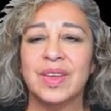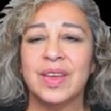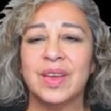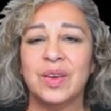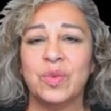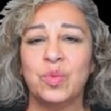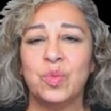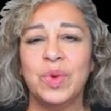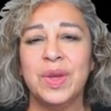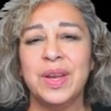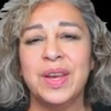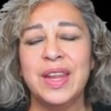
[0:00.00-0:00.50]

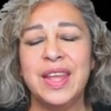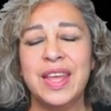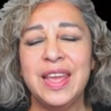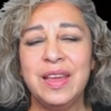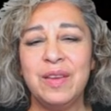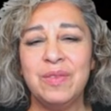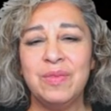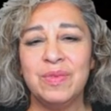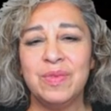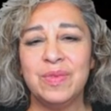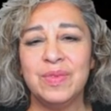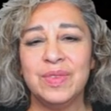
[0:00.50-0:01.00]
When
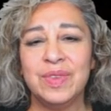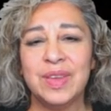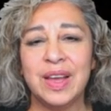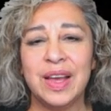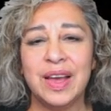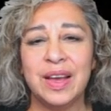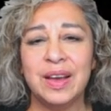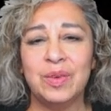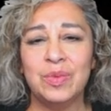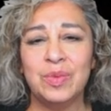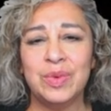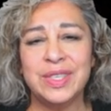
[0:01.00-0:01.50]
he
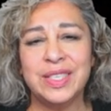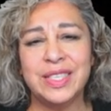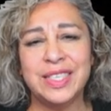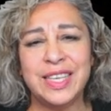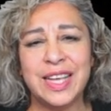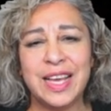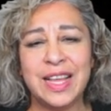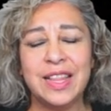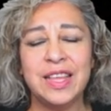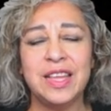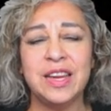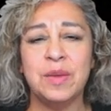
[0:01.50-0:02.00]
was
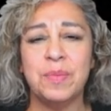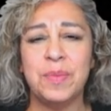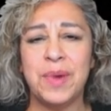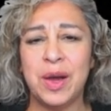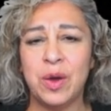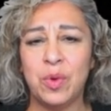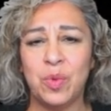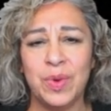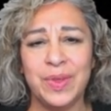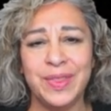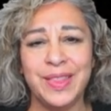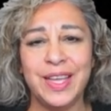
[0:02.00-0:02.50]
telling
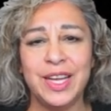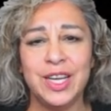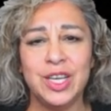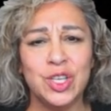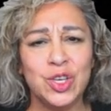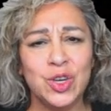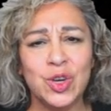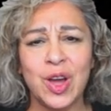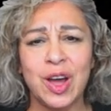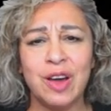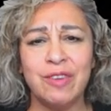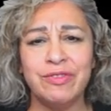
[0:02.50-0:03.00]
about when they
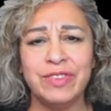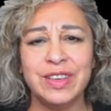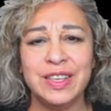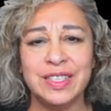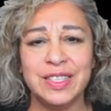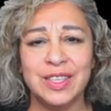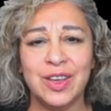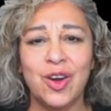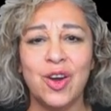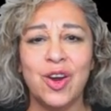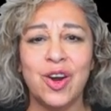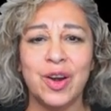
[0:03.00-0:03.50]
took off his
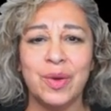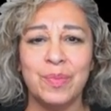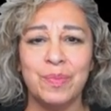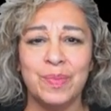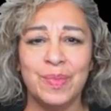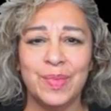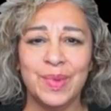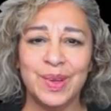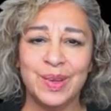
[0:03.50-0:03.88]
arm.